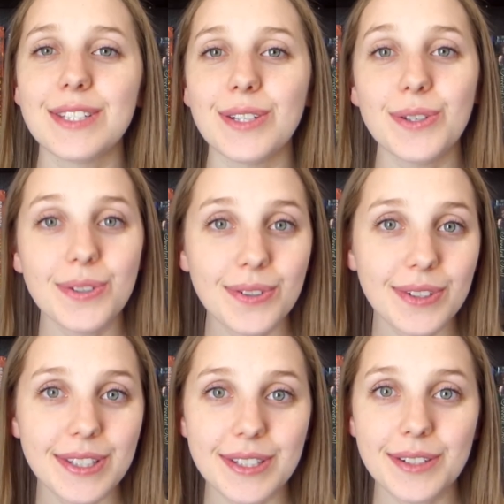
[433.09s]
Do
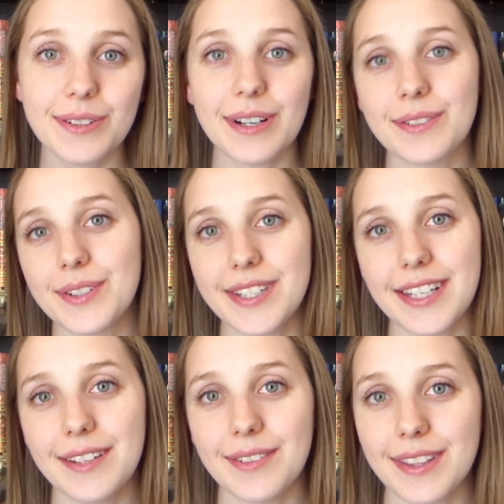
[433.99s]
you do a
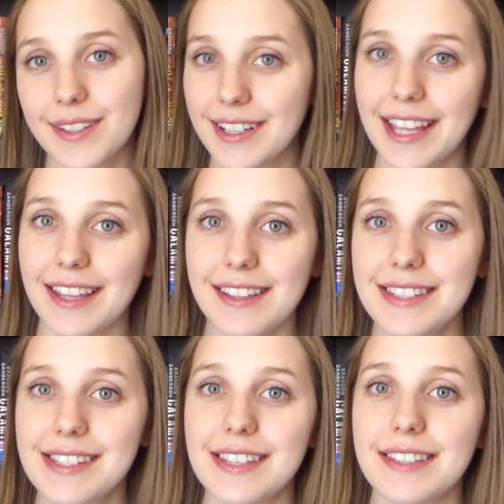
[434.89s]
routine with your
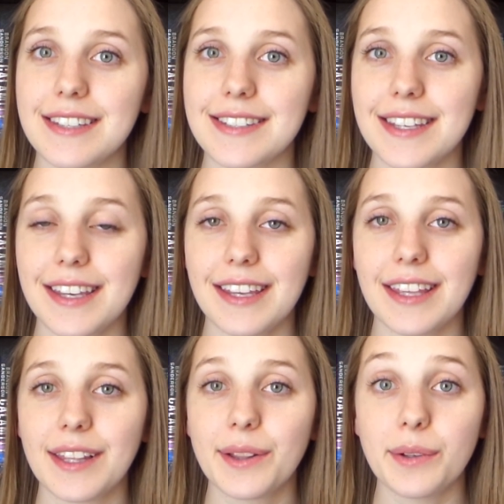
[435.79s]
kids? Does it
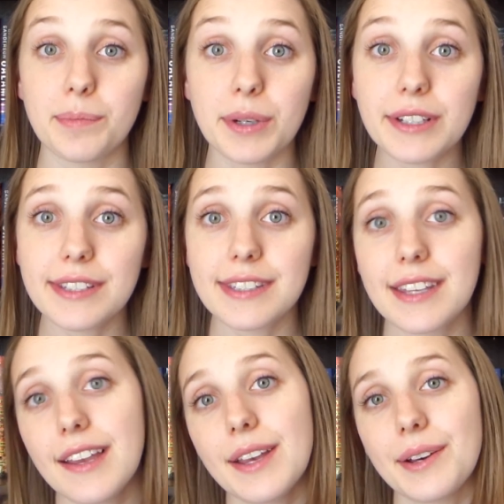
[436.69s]
include
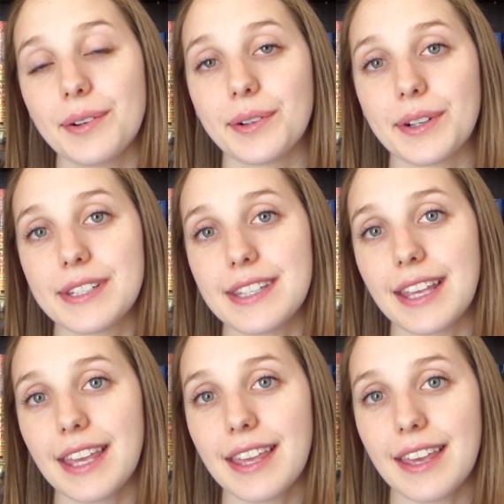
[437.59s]
books or
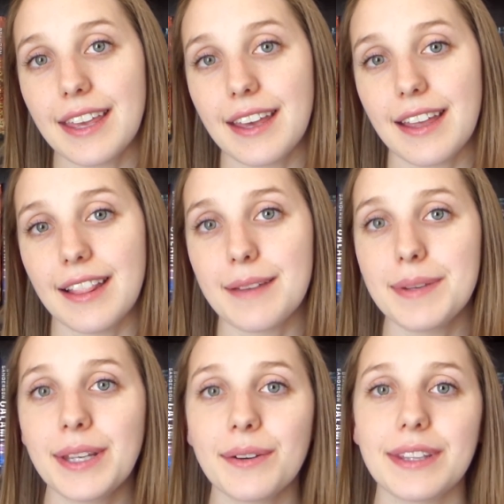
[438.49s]
singing? Let
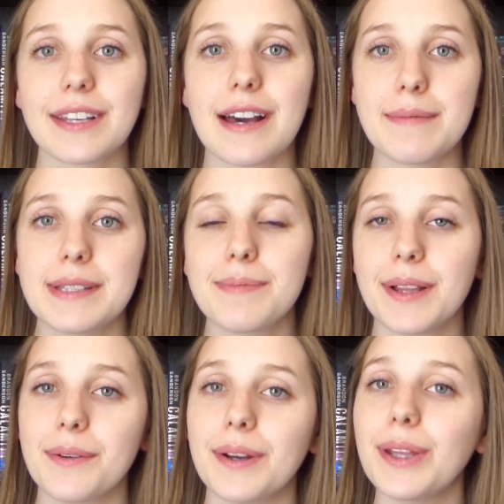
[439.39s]
me know in the comments
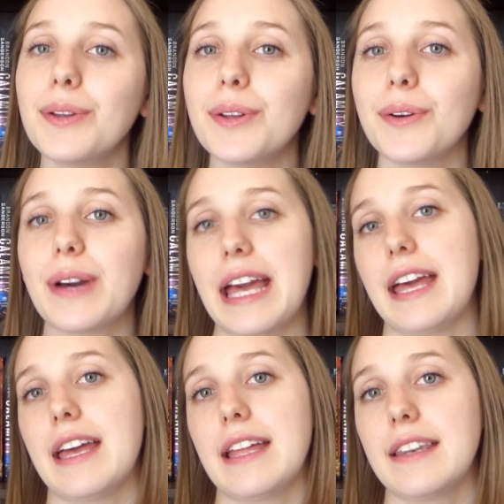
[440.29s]
below what you do
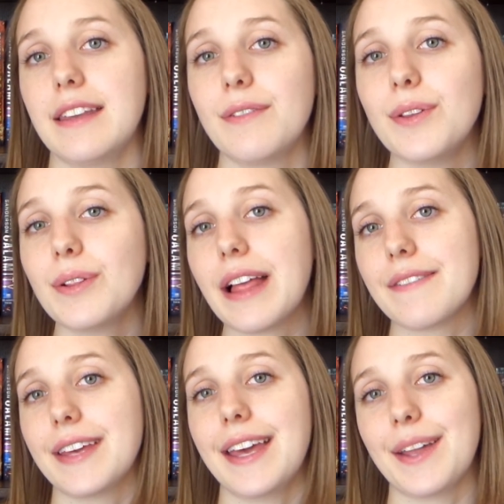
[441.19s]
and if you
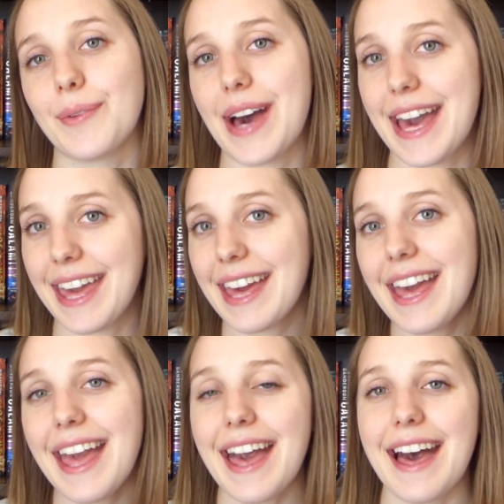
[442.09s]
love it and why.
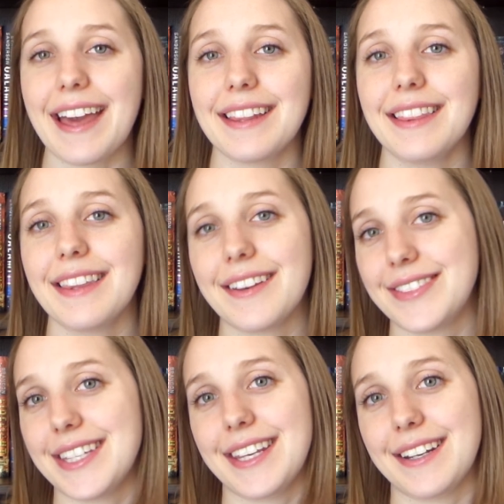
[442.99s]
I'd
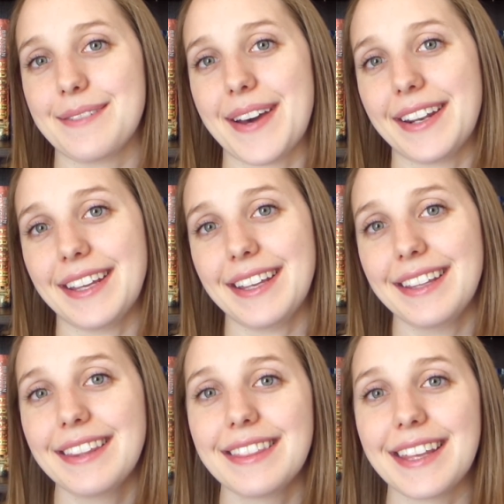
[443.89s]
love to hear about it.
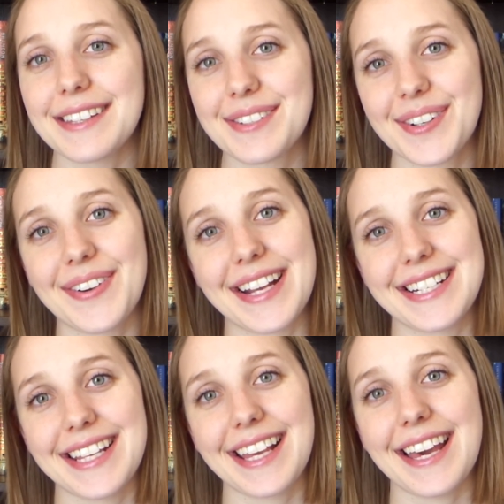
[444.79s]
Thanks for
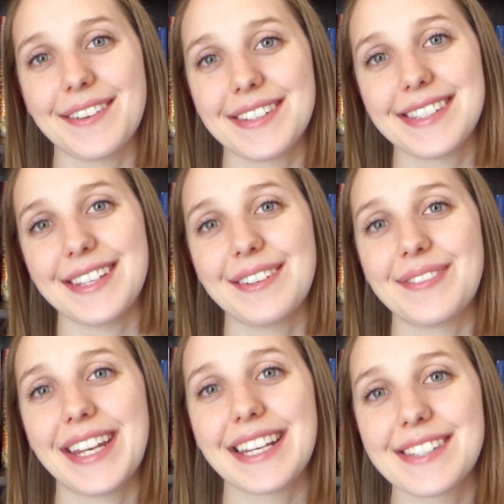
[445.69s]
watching. I will see you in
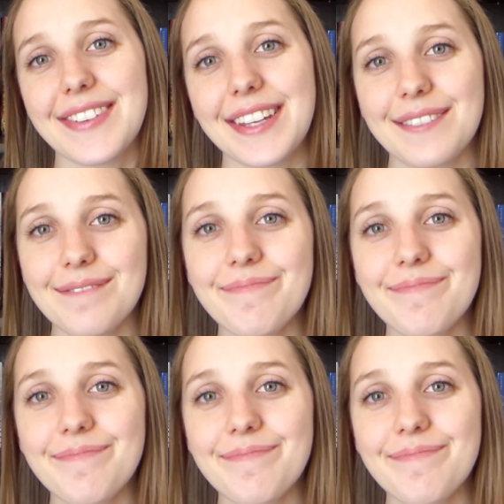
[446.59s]
my next video.